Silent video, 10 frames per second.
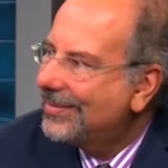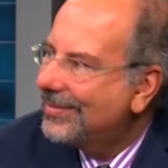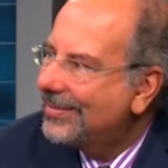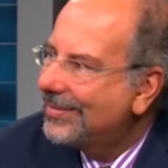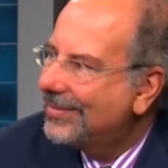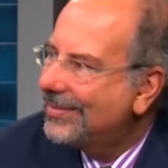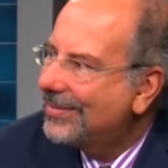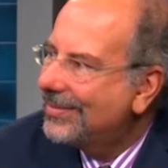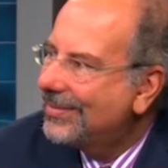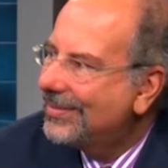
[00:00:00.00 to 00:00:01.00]

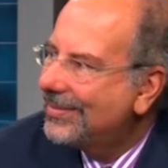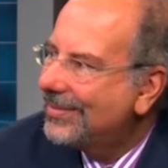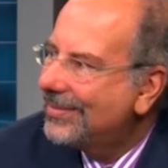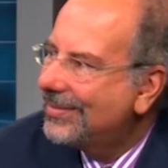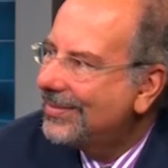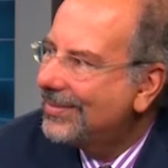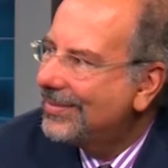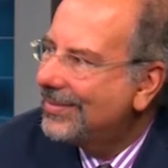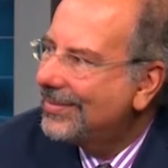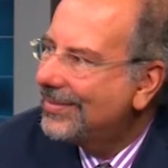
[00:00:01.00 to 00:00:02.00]

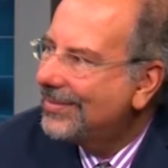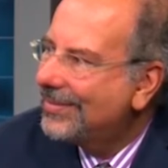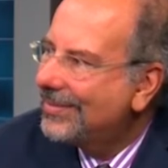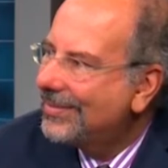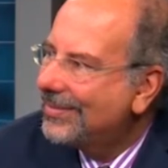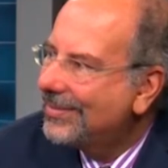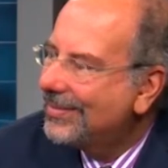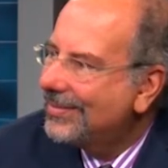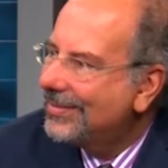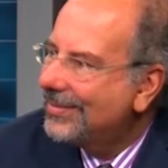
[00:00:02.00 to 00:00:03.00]

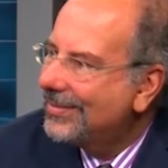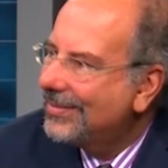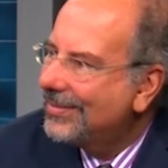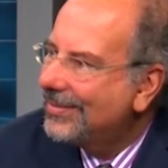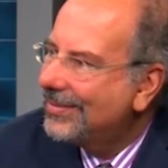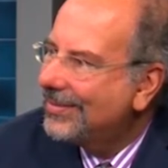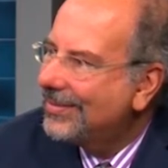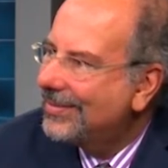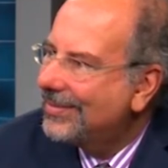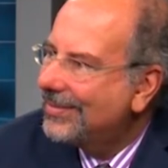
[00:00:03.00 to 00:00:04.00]

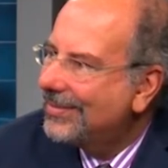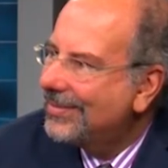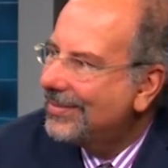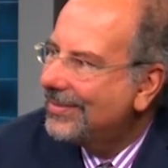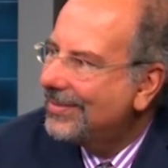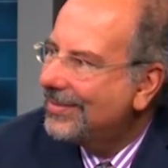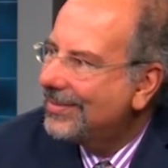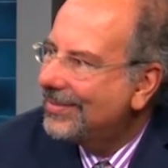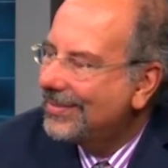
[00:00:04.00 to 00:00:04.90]
This person isn't speaking.